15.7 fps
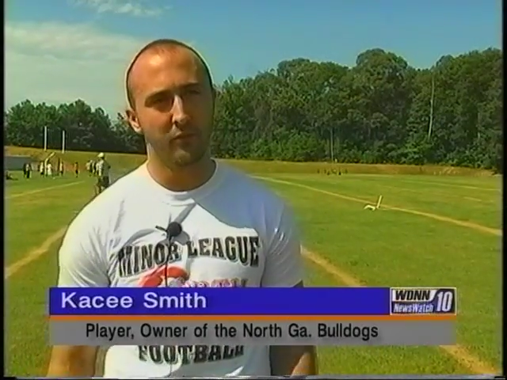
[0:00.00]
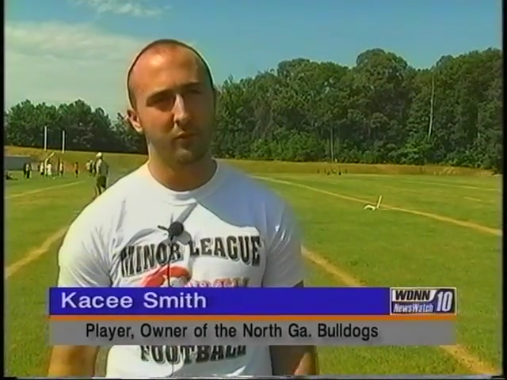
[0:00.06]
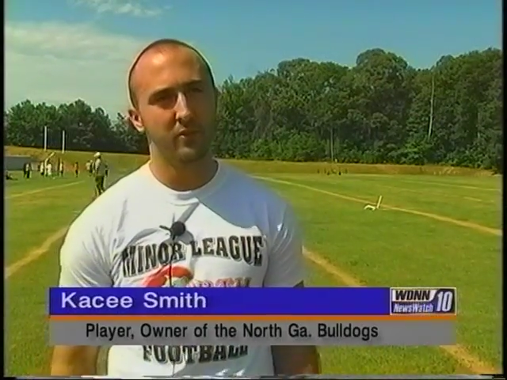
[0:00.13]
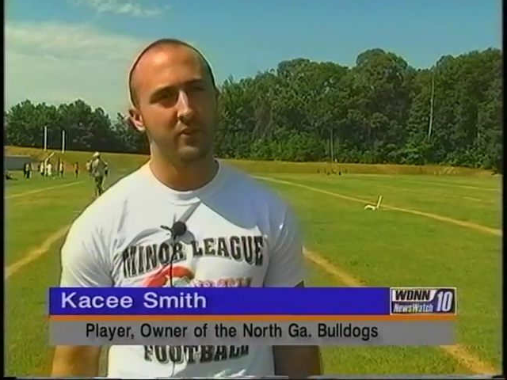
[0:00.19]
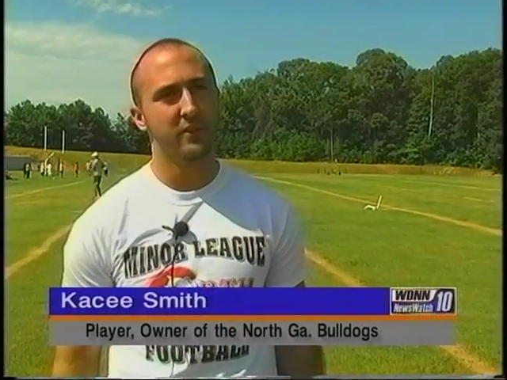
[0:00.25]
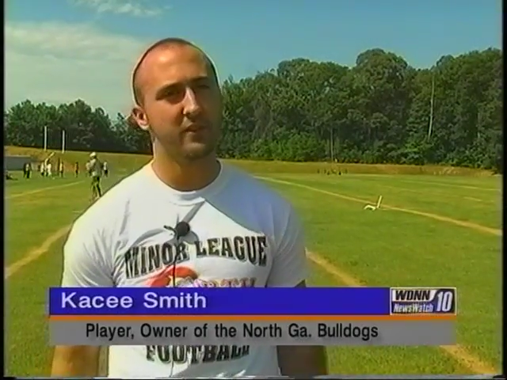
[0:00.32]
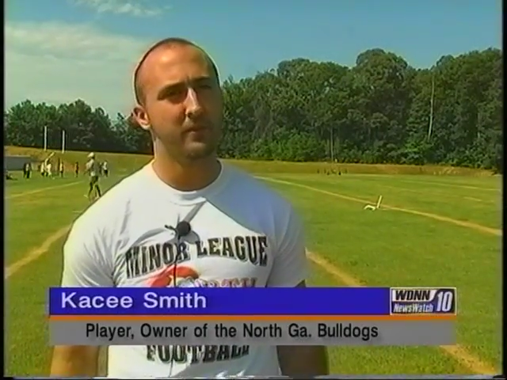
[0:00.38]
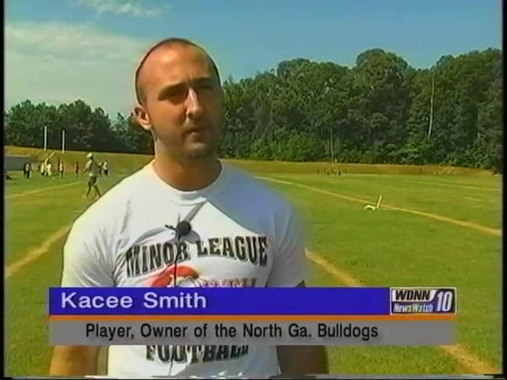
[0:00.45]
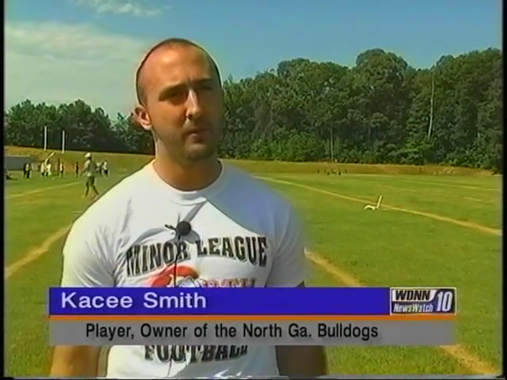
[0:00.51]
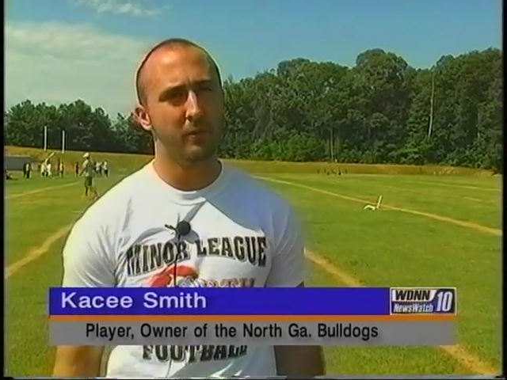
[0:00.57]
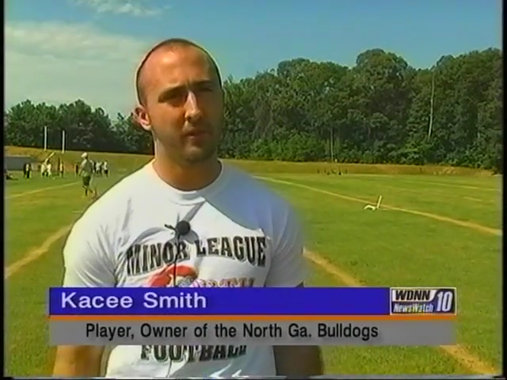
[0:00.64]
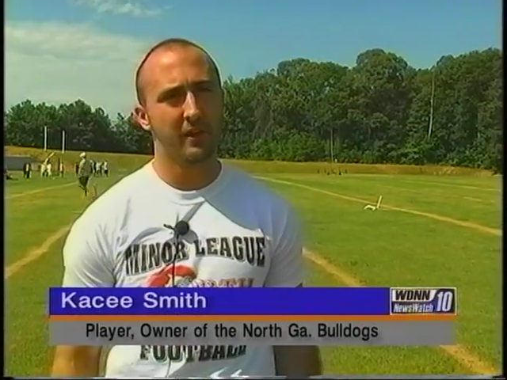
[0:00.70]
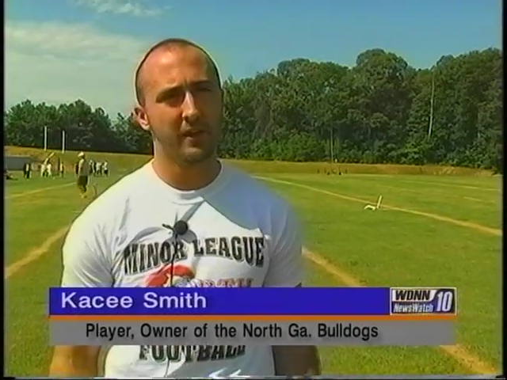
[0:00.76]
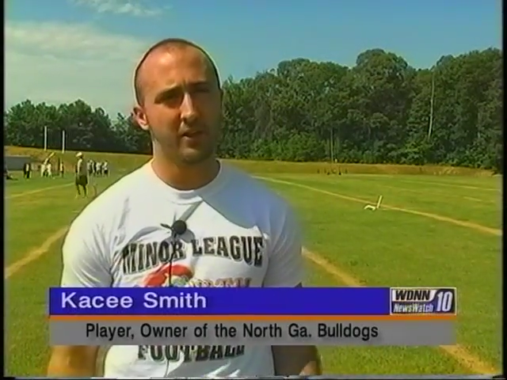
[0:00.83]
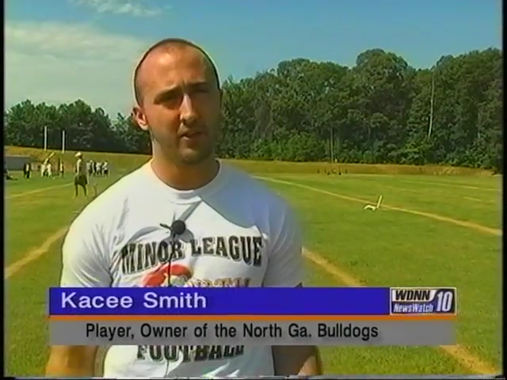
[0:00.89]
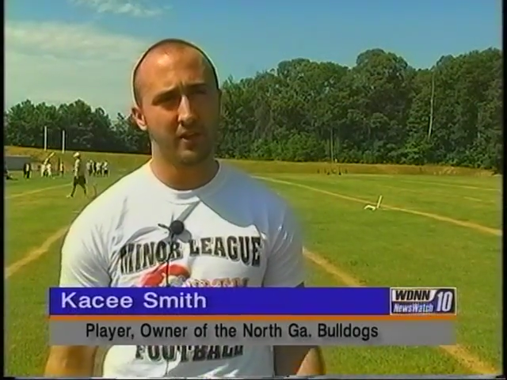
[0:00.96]
We just give people a
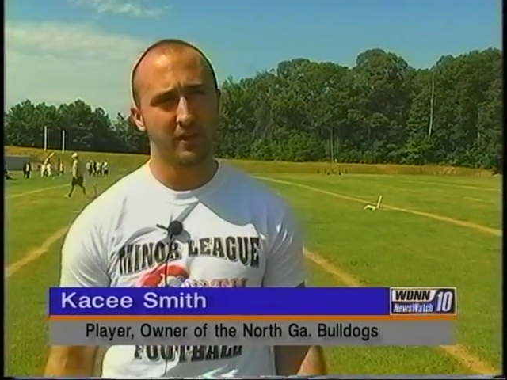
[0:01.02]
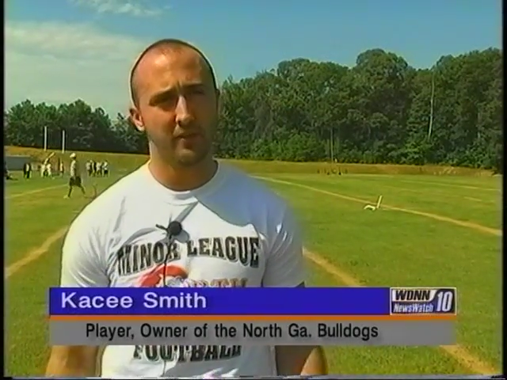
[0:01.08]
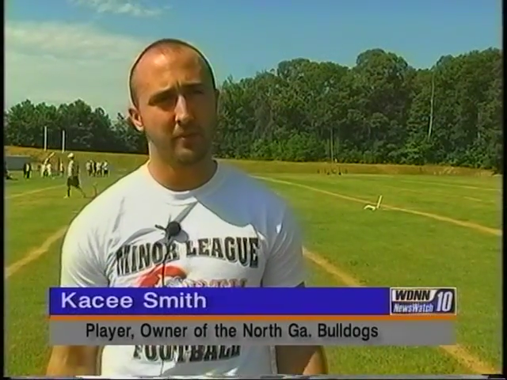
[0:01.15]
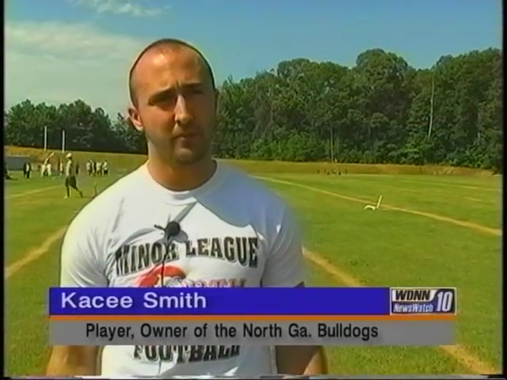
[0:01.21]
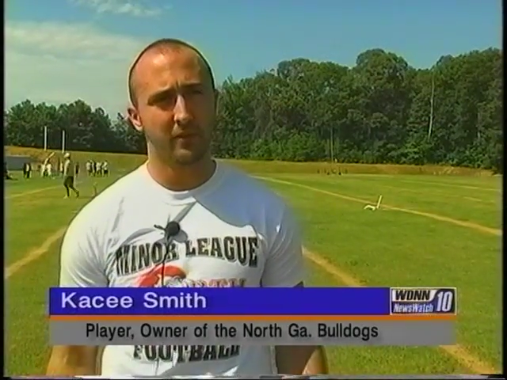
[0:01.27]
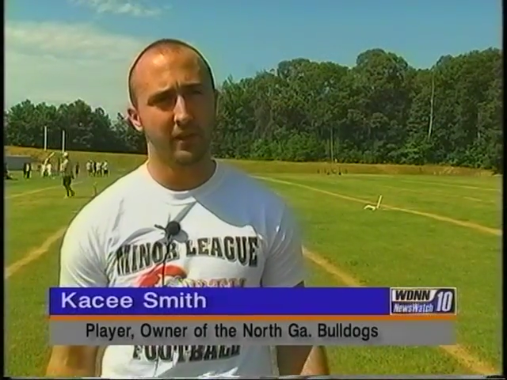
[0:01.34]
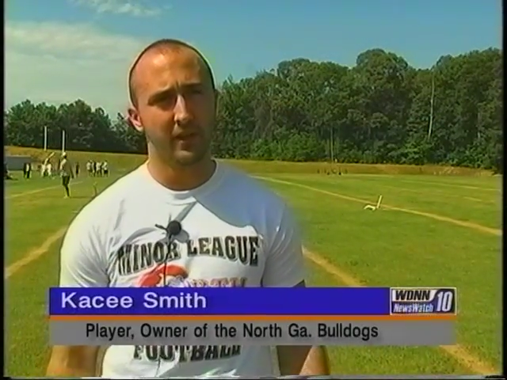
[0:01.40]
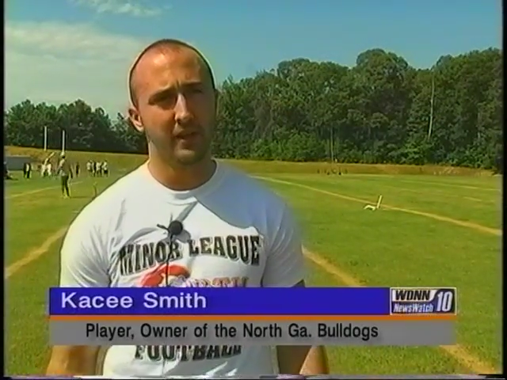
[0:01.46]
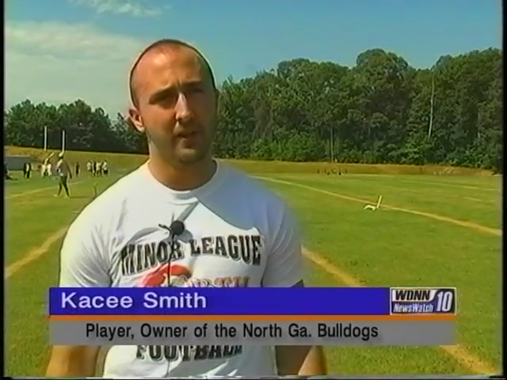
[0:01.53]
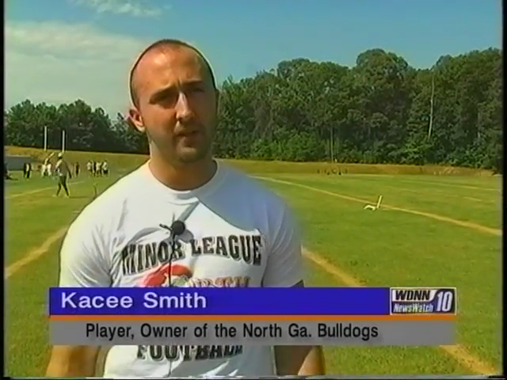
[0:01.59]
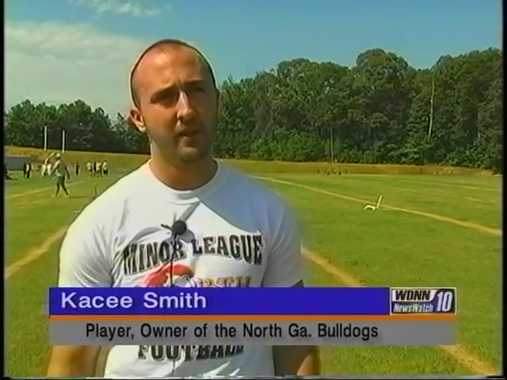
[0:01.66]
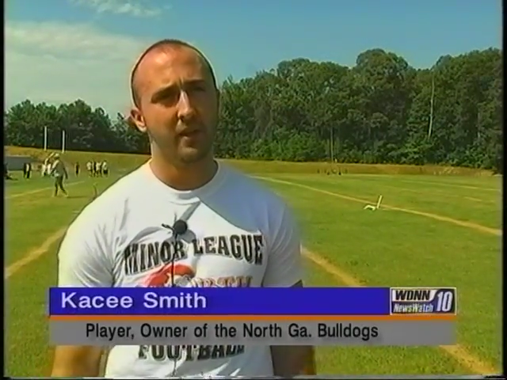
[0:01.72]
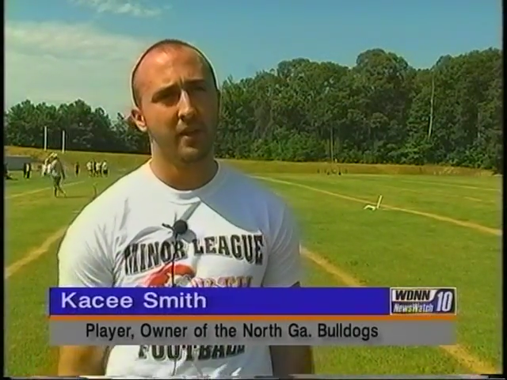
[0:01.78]
second chance to play